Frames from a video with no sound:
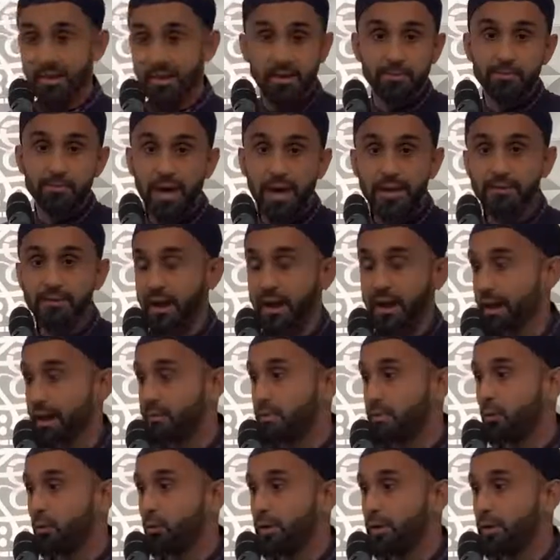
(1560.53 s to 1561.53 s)
in my time,
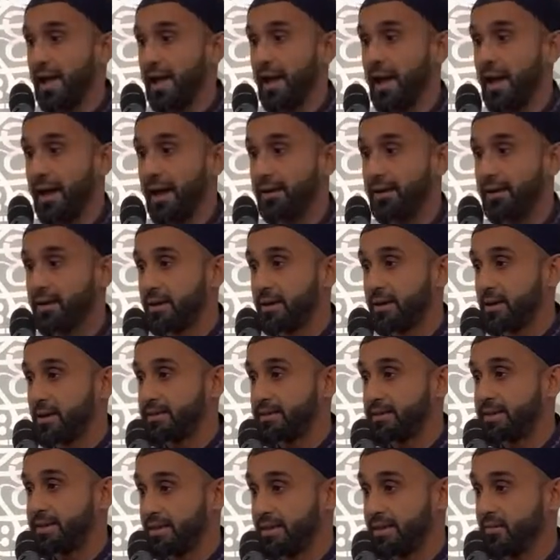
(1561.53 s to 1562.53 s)
we had
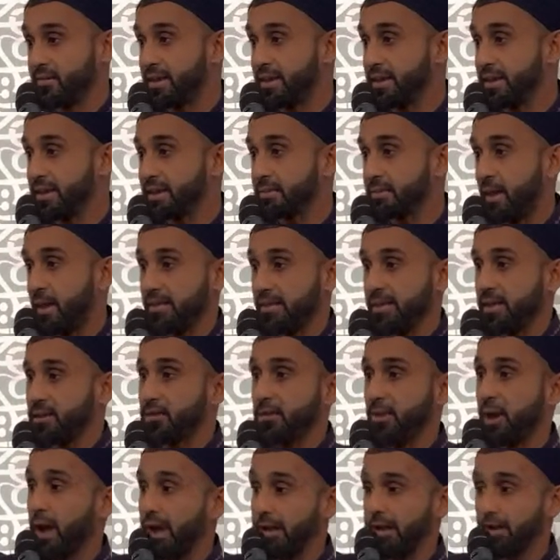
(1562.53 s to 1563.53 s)
TV and then you
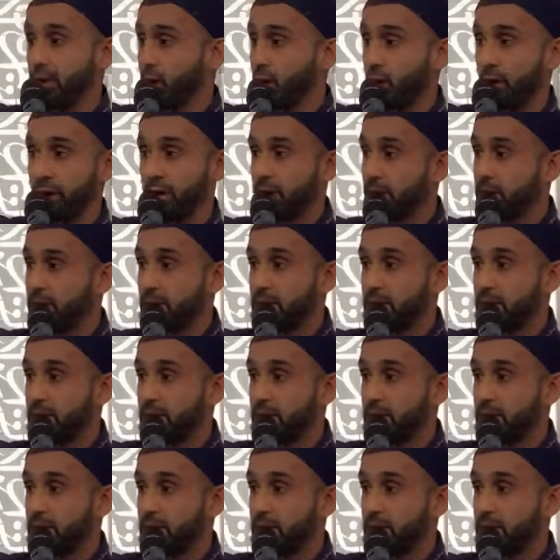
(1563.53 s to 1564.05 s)
had your